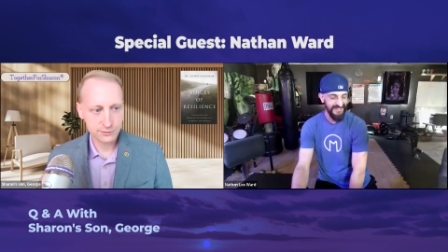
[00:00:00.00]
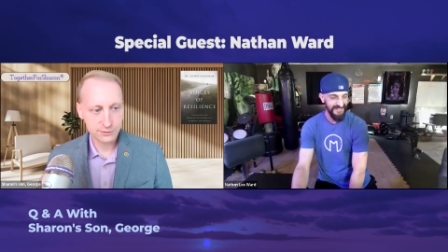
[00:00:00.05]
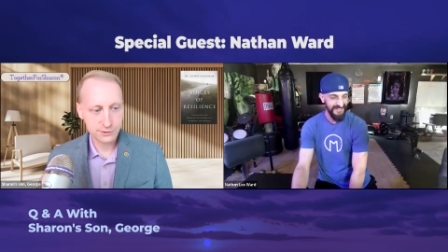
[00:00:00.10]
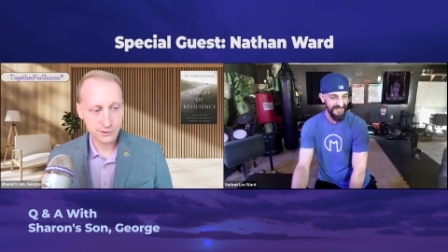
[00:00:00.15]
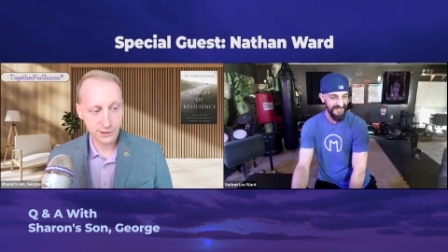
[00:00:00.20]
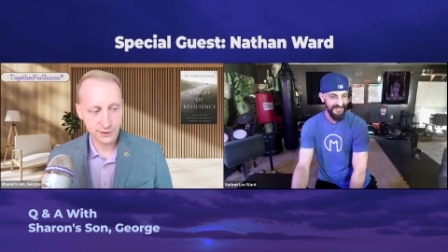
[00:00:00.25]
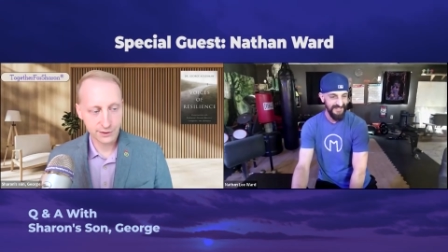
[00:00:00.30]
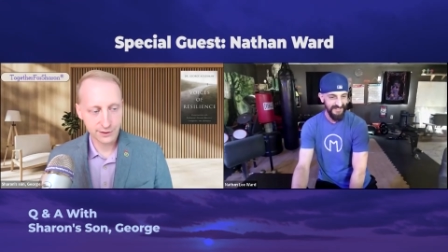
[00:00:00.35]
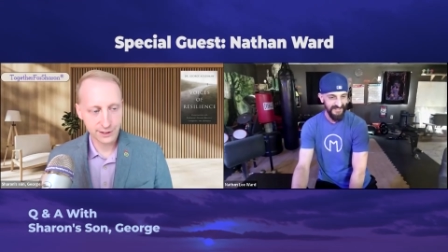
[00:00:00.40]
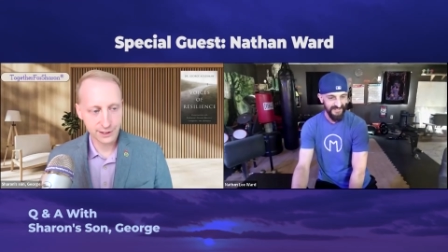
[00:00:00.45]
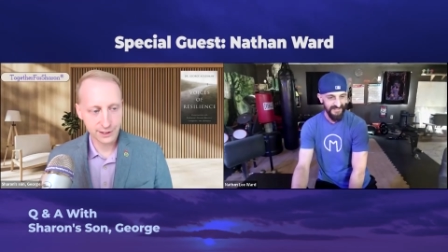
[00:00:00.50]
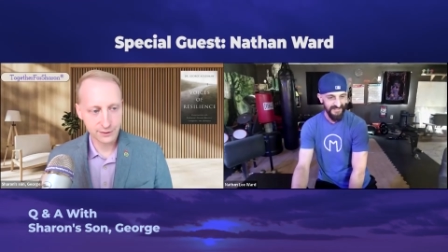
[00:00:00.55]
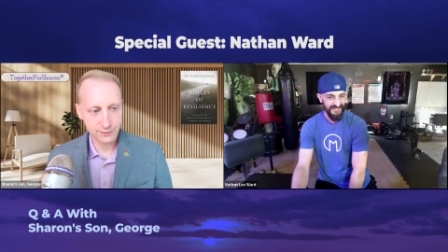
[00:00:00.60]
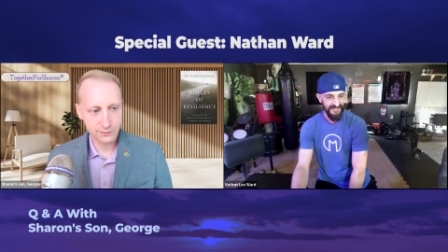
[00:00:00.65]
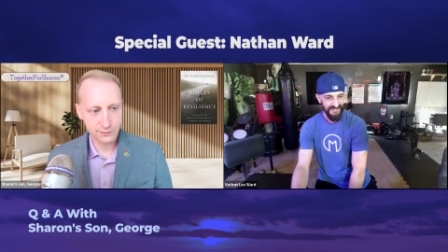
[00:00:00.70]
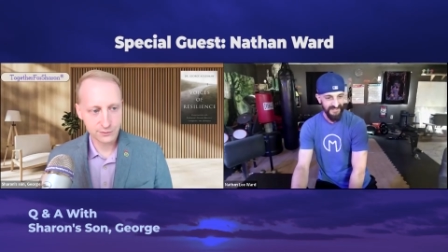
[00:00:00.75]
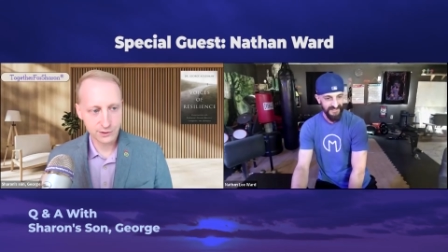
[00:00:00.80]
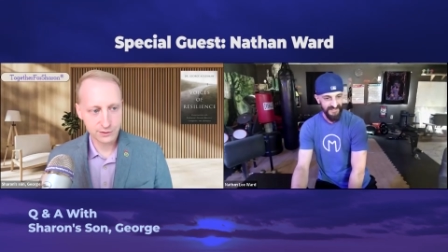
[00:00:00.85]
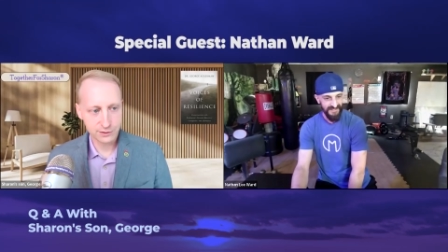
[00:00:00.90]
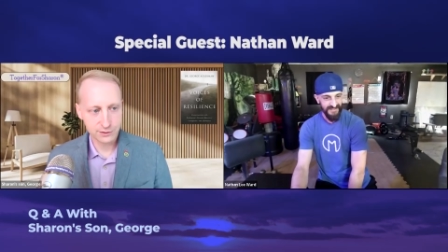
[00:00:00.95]
journey,
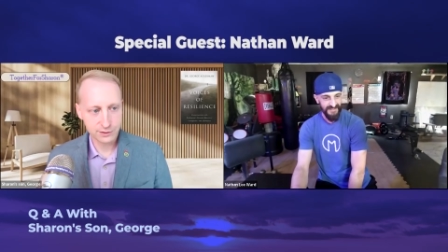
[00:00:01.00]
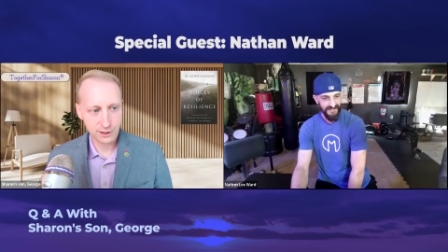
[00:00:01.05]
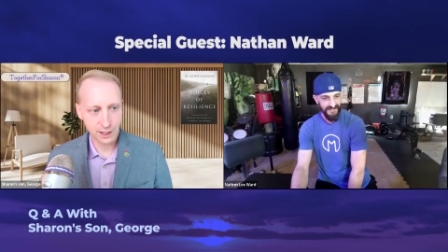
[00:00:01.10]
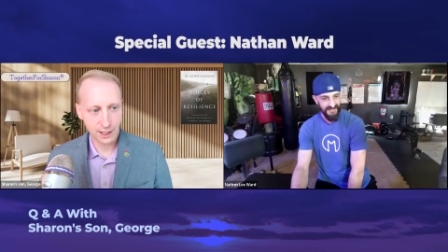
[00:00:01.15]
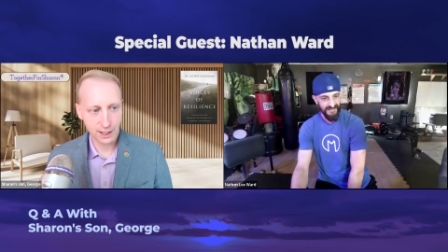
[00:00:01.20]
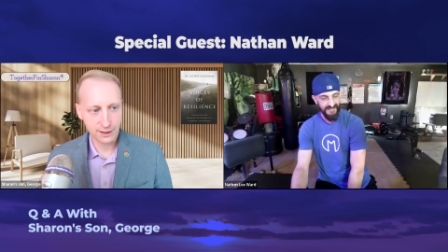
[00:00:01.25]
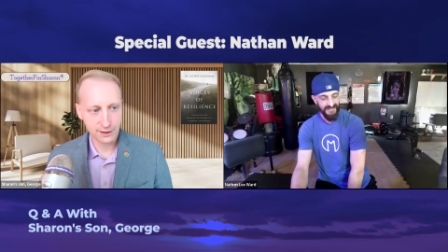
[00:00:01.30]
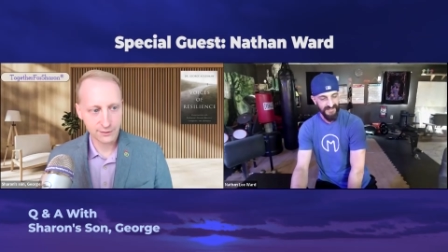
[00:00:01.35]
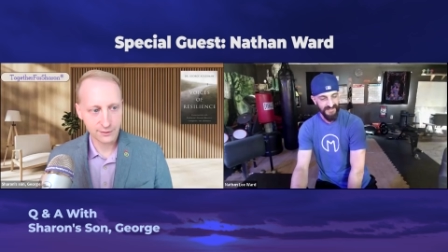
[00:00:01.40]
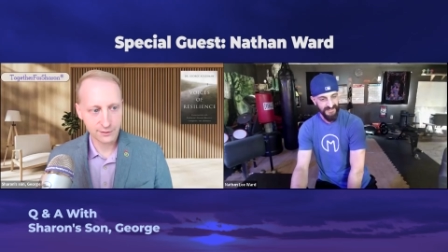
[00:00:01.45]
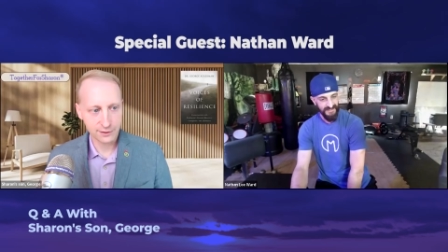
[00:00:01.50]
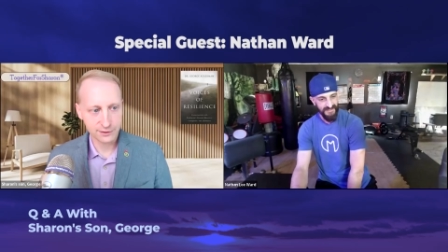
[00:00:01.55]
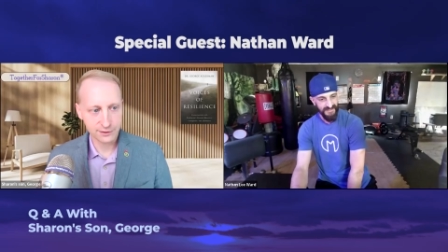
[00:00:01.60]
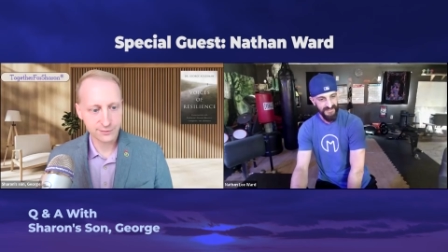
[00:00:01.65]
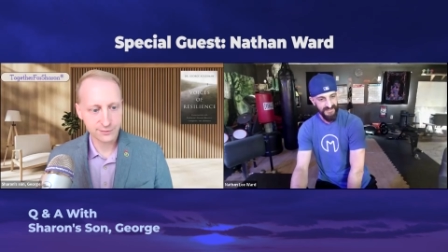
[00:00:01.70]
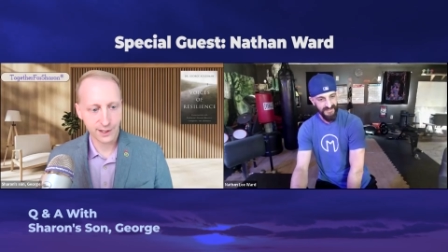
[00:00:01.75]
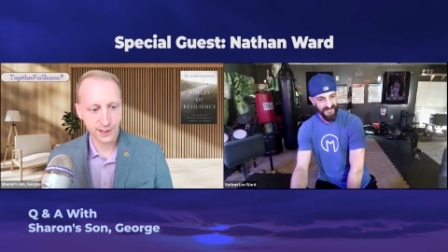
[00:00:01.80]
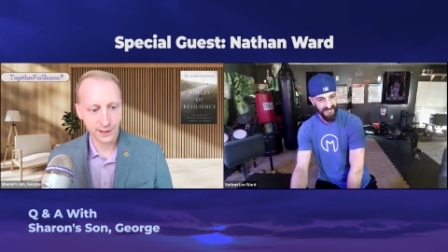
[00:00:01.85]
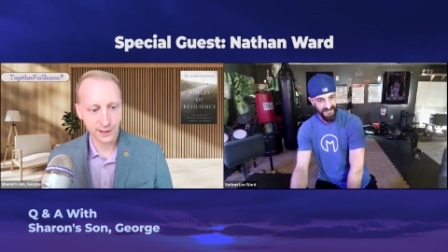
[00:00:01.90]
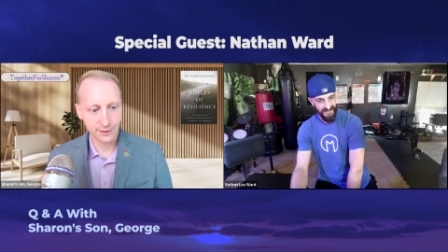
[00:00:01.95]
it just kind of
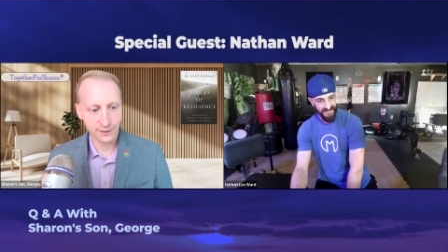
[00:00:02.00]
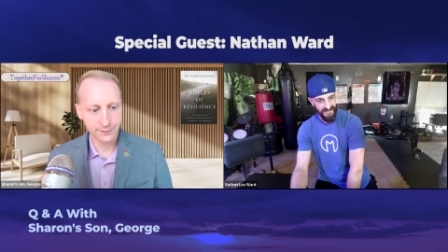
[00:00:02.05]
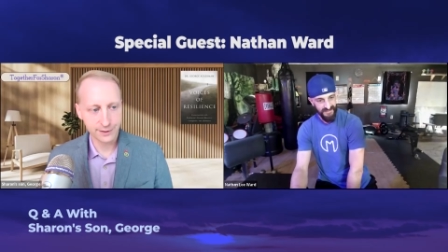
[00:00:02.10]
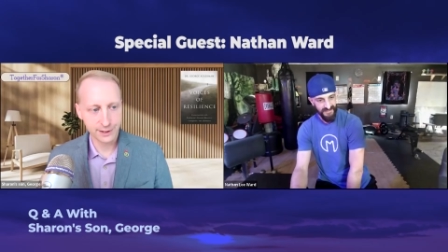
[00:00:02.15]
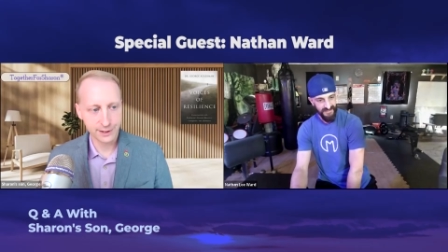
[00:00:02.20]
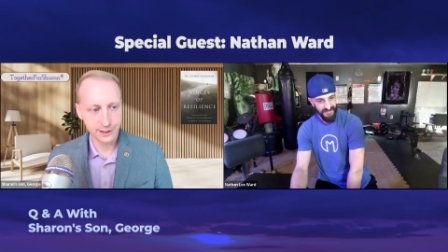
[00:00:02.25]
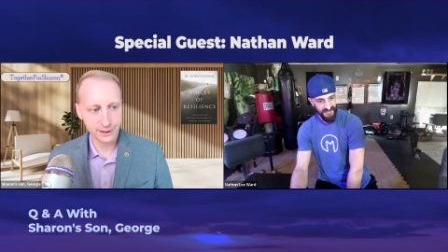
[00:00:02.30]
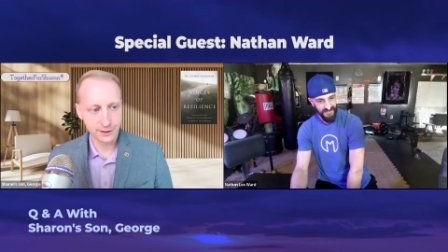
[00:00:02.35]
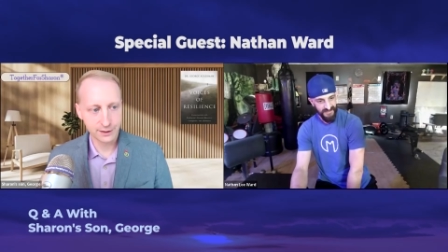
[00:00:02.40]
inspired me.